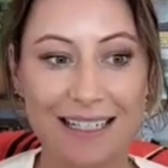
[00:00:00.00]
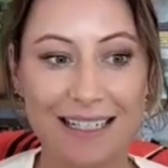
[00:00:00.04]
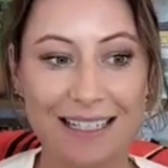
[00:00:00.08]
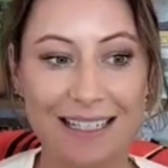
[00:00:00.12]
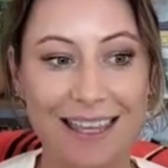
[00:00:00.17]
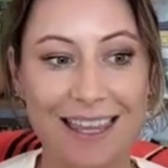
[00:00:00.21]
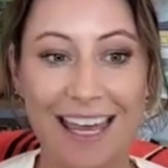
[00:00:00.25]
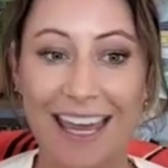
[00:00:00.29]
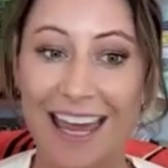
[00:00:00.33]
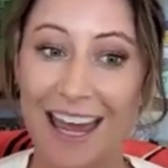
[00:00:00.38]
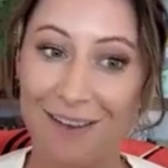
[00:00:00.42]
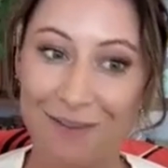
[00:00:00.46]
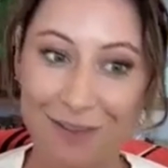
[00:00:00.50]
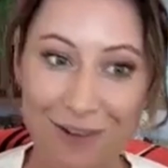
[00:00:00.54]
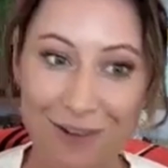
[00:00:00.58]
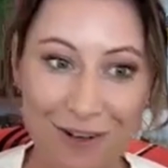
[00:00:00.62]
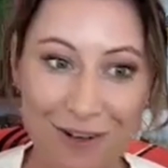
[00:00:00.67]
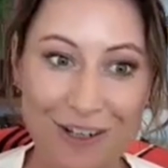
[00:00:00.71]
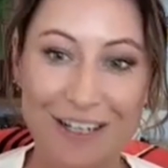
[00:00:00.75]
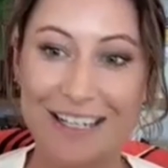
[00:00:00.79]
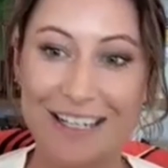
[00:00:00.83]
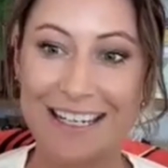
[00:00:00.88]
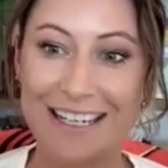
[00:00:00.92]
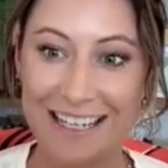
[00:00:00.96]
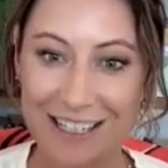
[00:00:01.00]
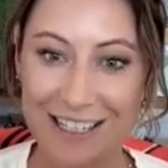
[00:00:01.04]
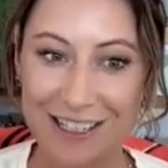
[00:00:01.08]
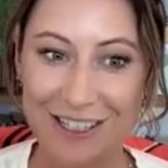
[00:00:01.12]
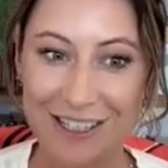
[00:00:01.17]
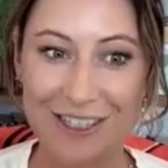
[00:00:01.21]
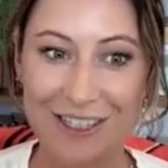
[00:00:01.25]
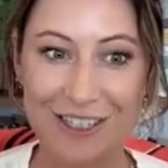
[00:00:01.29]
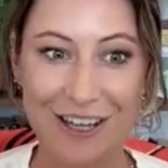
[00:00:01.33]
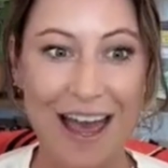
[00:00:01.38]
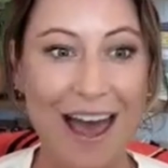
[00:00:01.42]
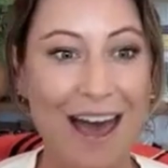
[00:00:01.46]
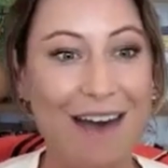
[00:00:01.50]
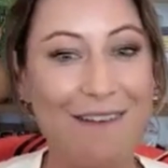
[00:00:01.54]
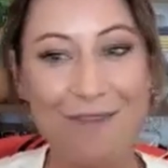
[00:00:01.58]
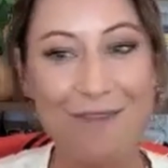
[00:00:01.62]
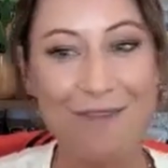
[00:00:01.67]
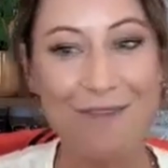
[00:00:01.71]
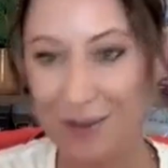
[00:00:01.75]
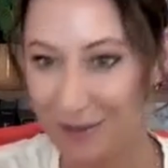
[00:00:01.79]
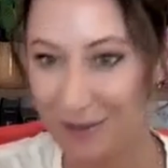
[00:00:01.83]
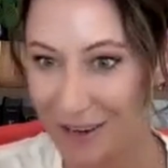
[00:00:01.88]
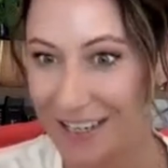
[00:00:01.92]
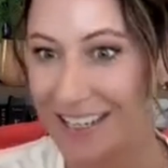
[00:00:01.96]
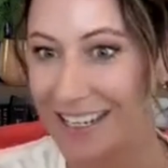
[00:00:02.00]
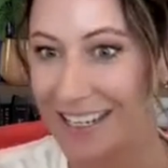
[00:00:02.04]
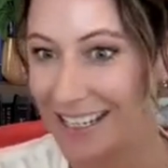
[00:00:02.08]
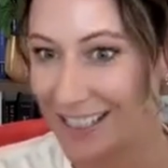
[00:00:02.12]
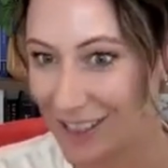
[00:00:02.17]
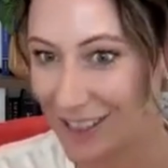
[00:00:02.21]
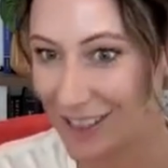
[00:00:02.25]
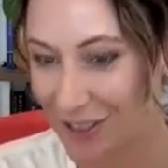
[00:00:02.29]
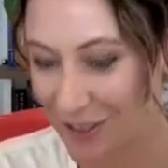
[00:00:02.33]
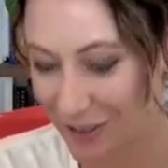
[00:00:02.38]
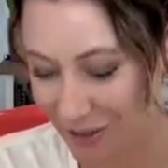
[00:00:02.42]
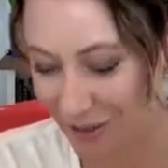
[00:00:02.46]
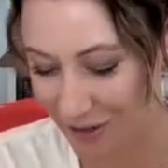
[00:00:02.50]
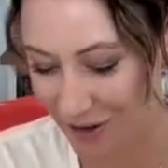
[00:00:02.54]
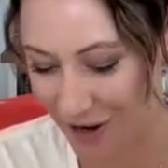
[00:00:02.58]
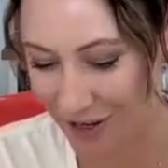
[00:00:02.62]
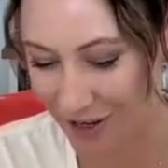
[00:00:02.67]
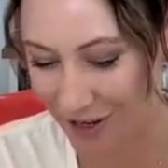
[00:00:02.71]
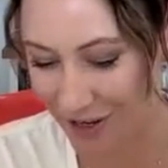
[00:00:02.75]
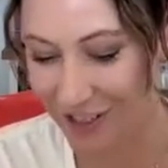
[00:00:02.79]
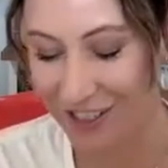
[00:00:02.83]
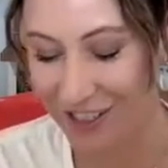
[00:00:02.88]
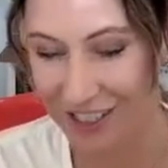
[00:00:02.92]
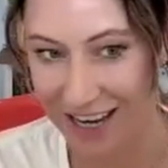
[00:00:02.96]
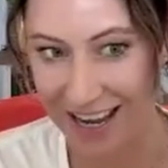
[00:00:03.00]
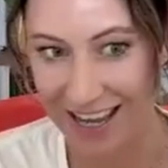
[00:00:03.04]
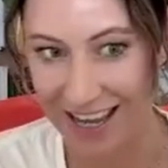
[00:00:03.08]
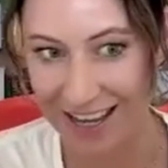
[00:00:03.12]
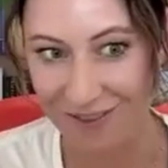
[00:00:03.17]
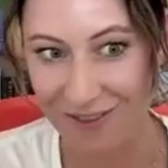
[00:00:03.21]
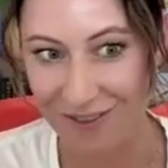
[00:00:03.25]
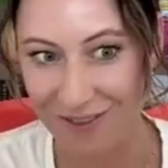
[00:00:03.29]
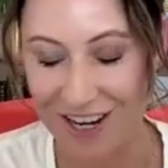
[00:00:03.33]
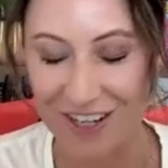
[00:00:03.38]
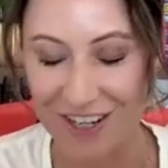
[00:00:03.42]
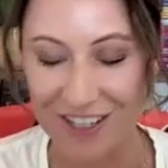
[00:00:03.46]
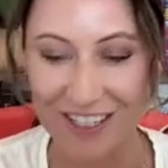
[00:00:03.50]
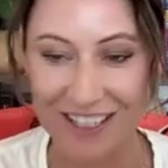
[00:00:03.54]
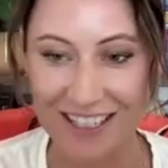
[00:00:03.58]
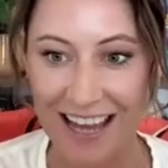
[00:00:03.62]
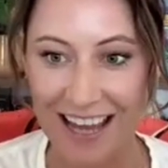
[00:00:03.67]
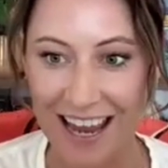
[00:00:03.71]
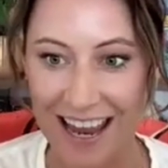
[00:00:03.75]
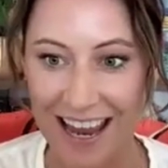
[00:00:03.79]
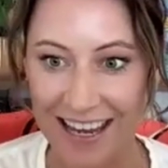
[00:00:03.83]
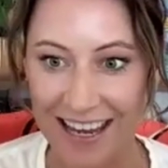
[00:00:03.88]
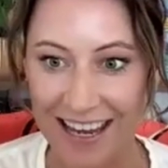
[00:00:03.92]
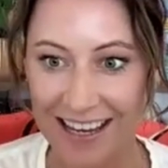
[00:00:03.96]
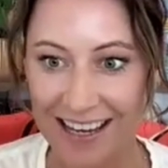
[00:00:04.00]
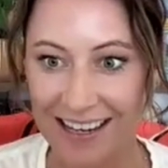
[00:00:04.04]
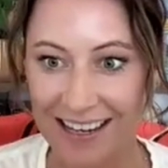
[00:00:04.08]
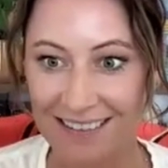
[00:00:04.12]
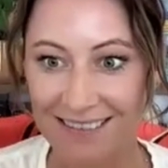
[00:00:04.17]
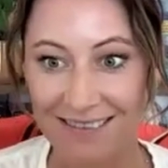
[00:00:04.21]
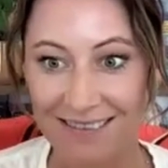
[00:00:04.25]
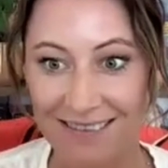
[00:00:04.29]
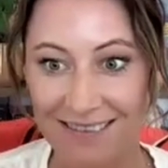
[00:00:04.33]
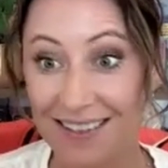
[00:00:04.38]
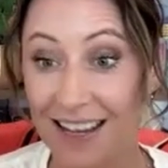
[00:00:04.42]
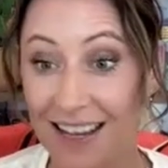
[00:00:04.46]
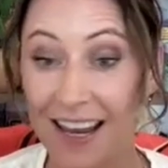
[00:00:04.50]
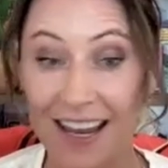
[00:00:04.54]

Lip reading: because I think everyone needs to understand what you're saying. And